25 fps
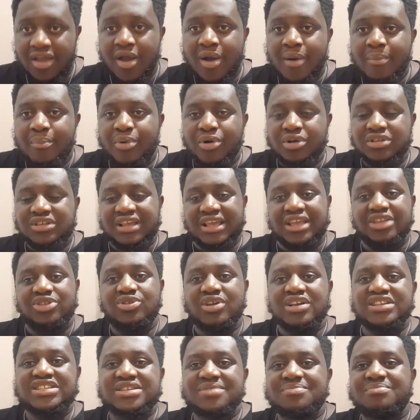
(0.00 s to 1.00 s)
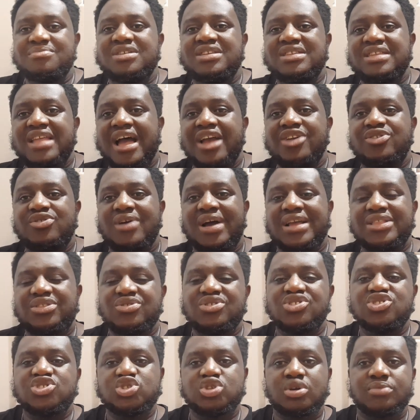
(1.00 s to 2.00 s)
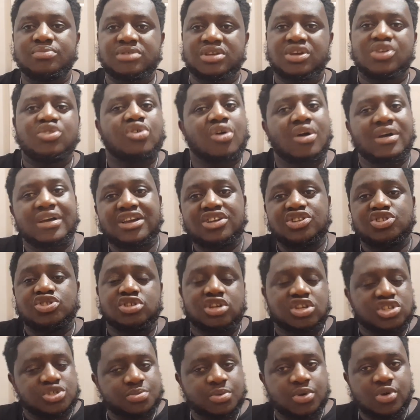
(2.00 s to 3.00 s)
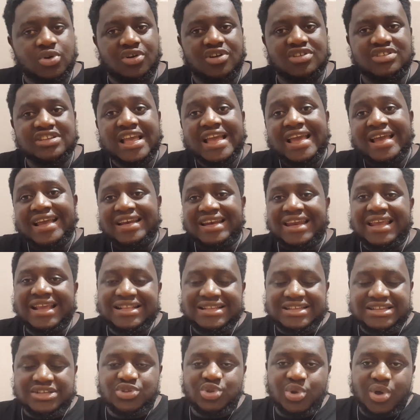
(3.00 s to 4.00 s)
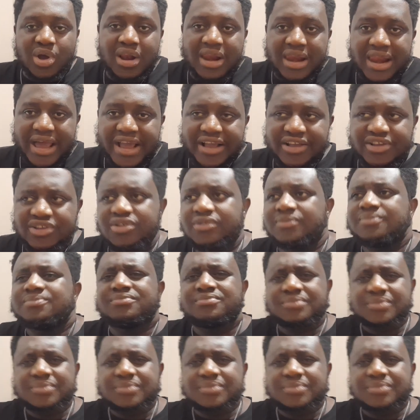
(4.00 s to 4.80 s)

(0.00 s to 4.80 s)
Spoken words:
But it doesn't mean that you are doing something wrong. It's just because they did not like you.